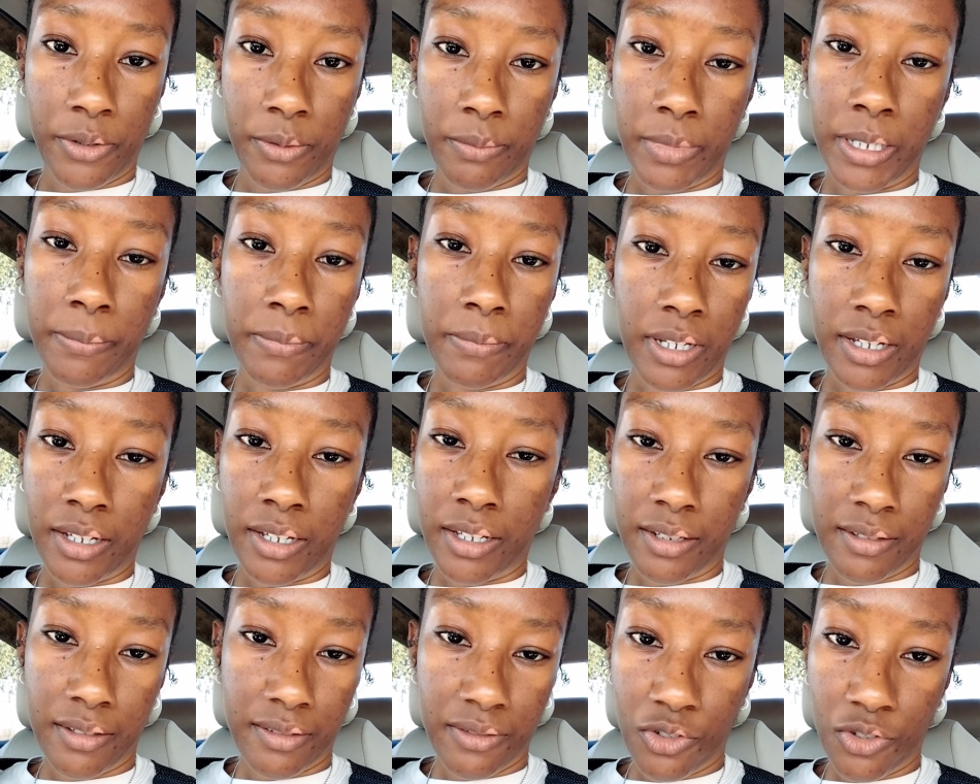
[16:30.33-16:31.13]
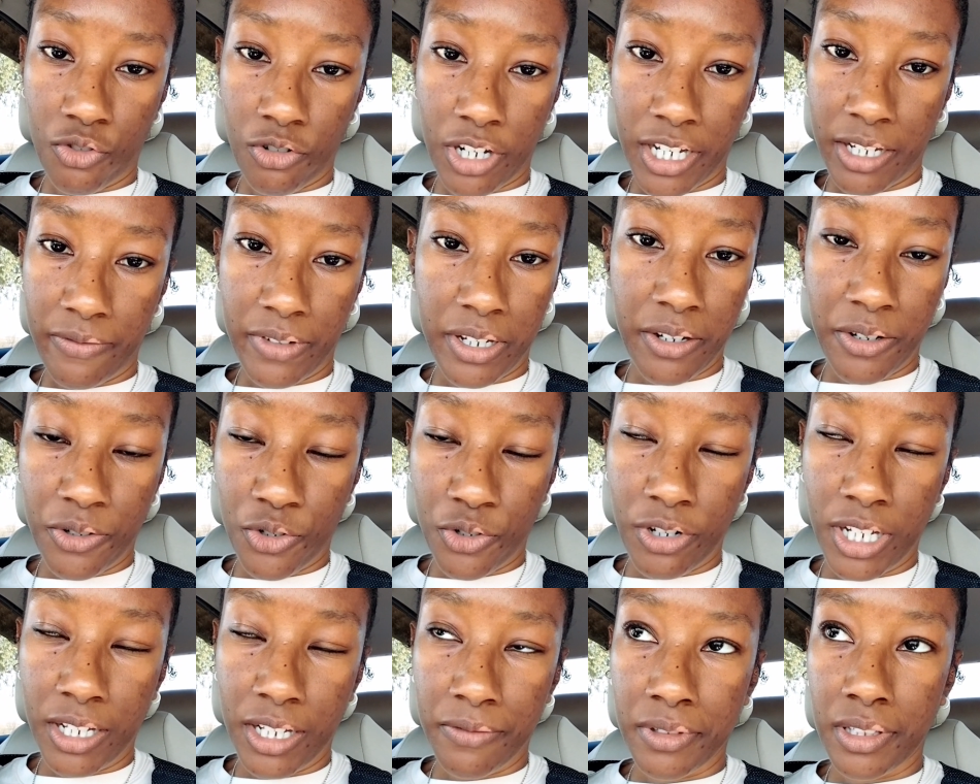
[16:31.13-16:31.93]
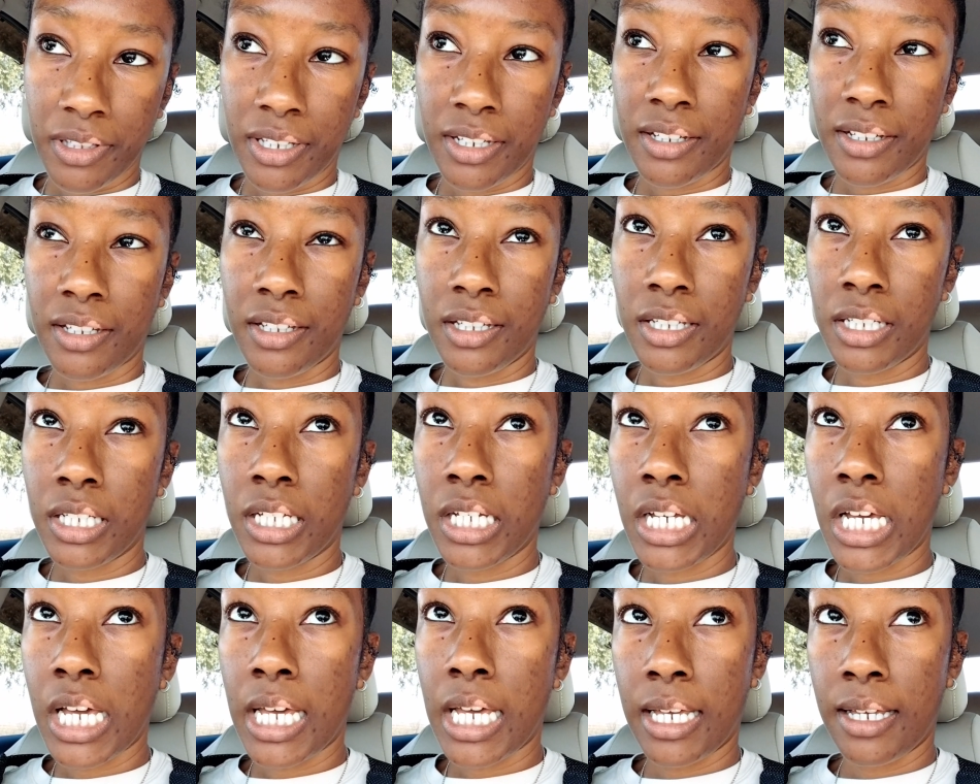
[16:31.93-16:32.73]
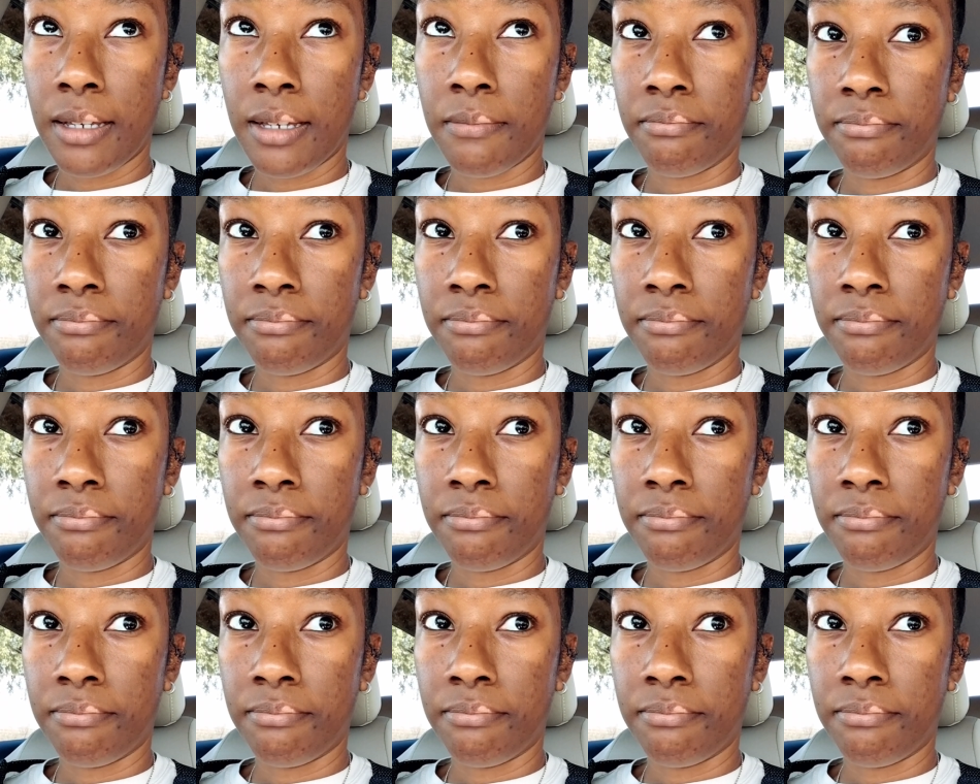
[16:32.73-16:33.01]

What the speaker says: I'm not driving or traveling. Um,